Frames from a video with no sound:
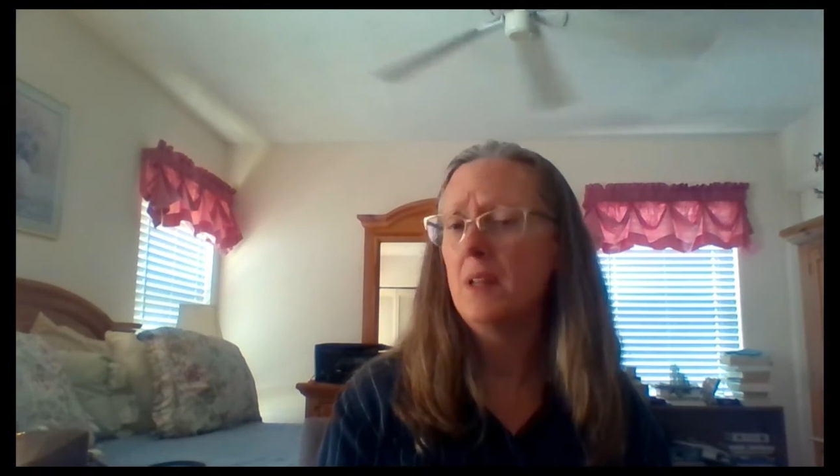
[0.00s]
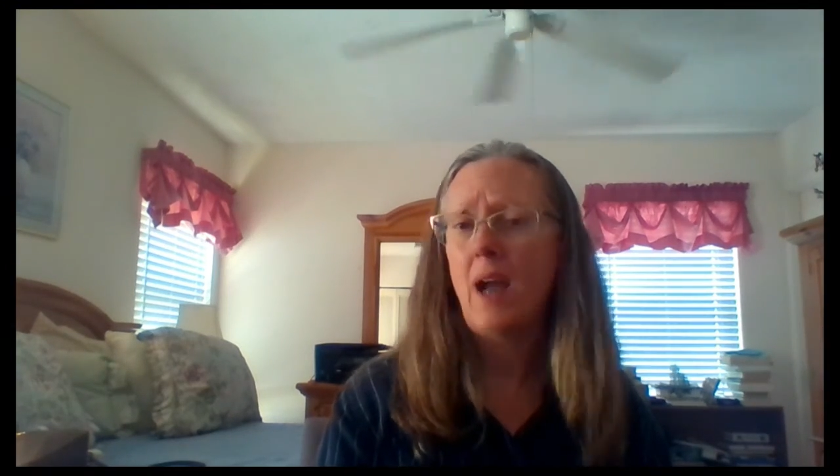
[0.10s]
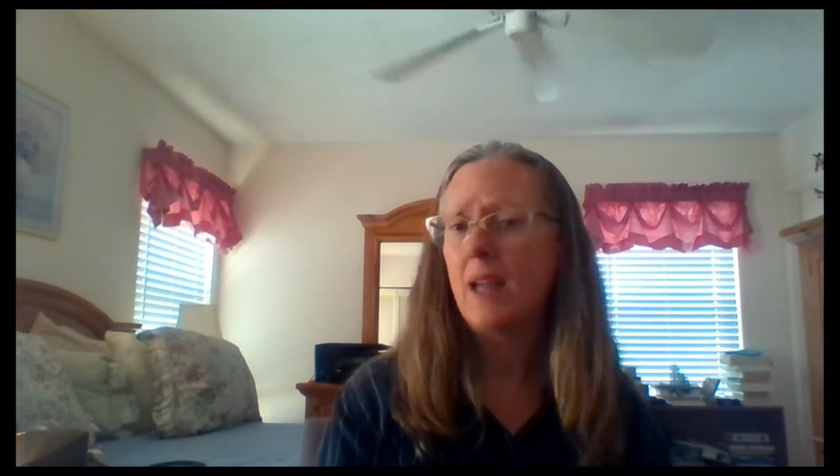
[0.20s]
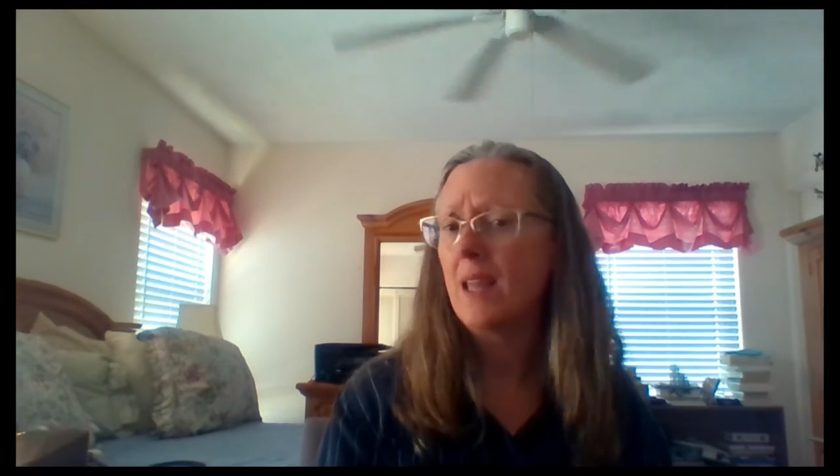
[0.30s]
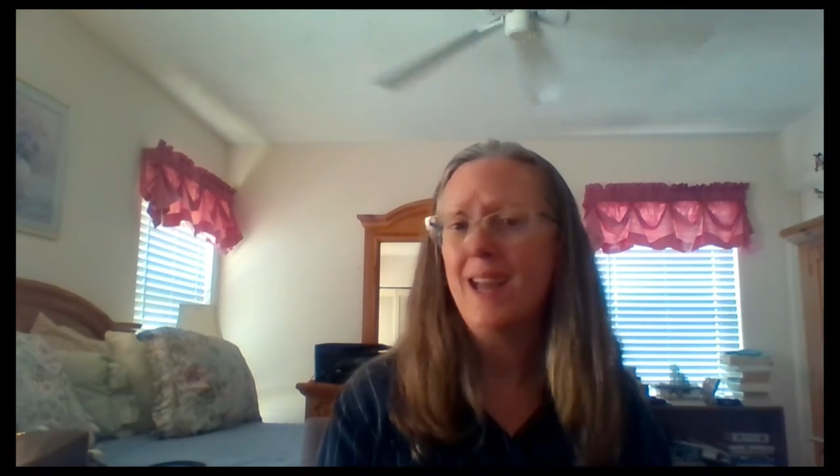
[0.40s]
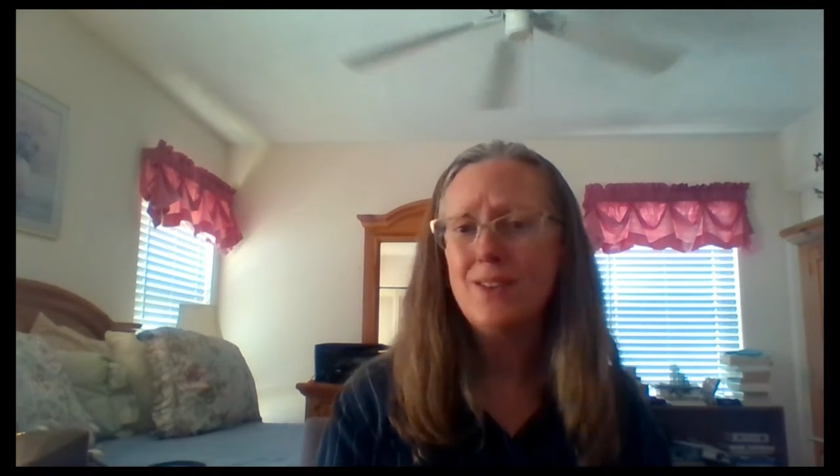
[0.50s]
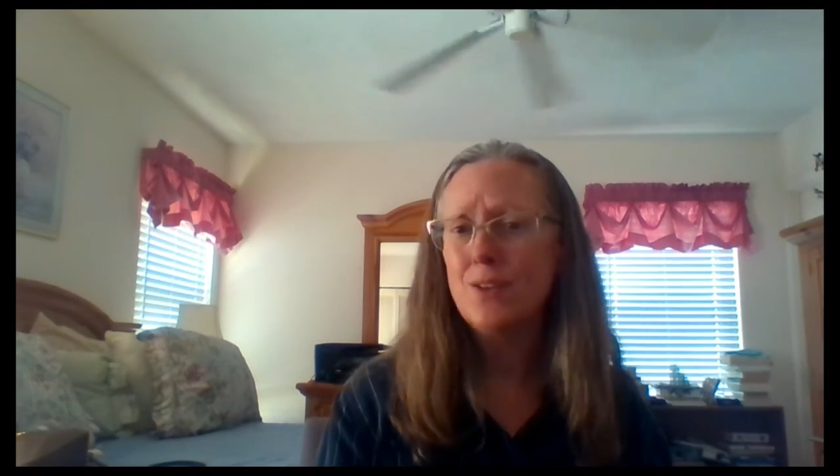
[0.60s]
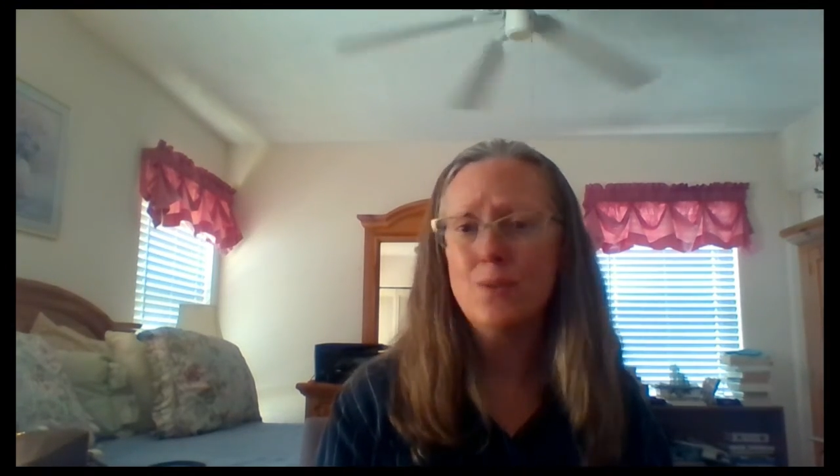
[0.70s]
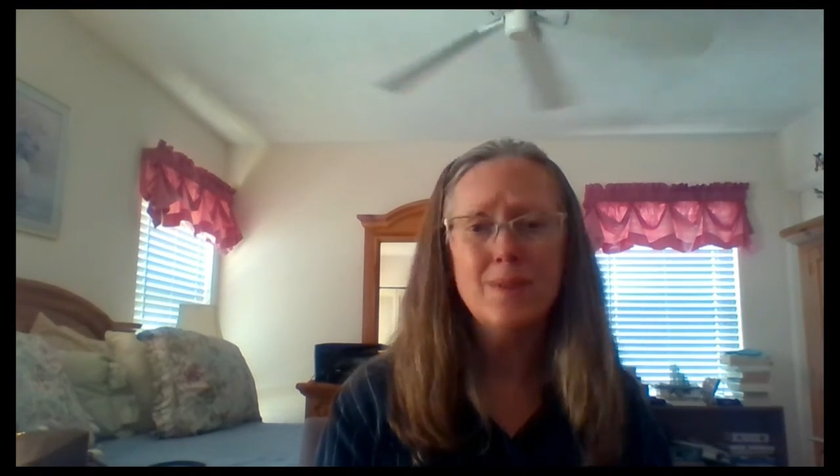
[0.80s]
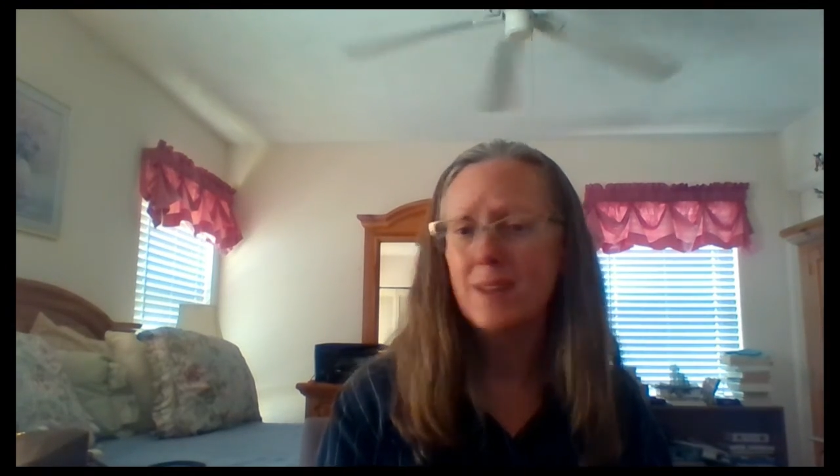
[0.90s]
I can't
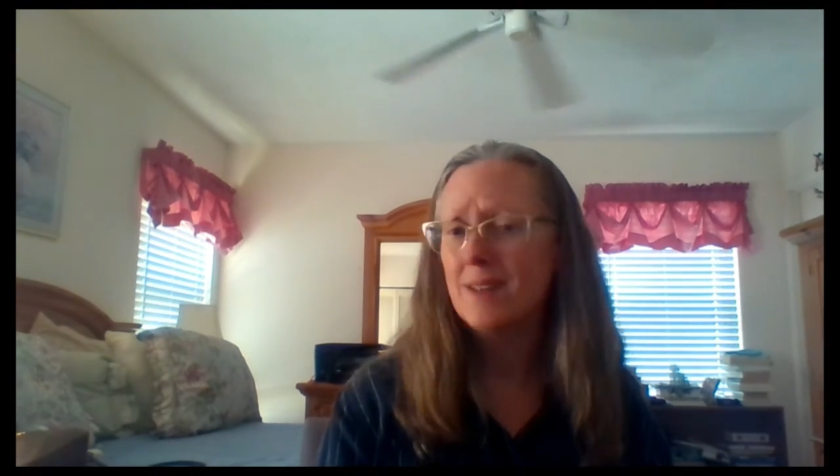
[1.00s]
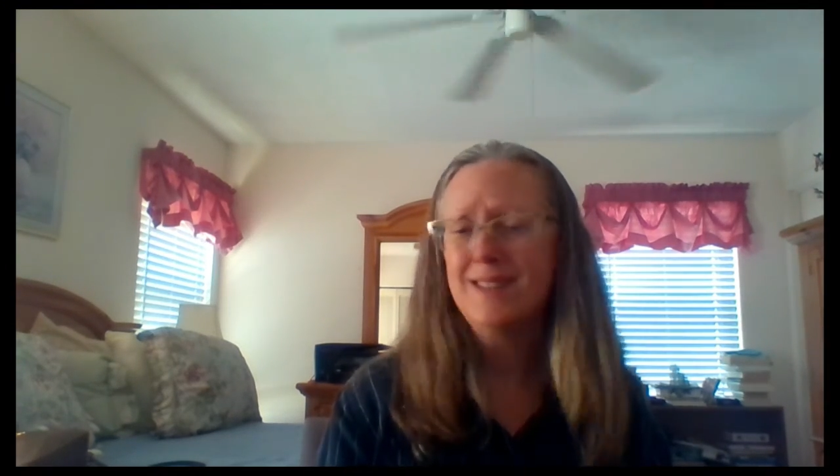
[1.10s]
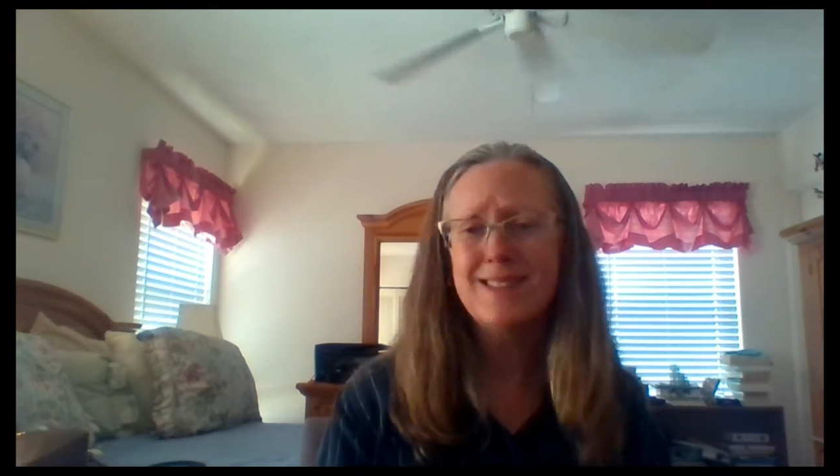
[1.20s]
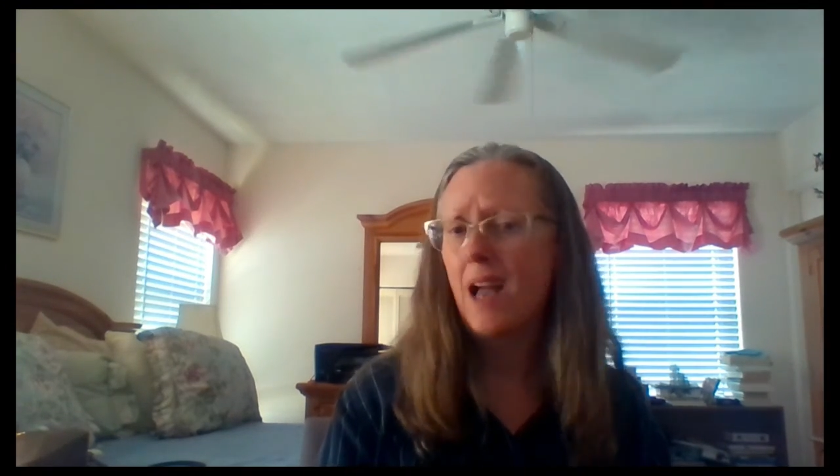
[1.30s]
do, it's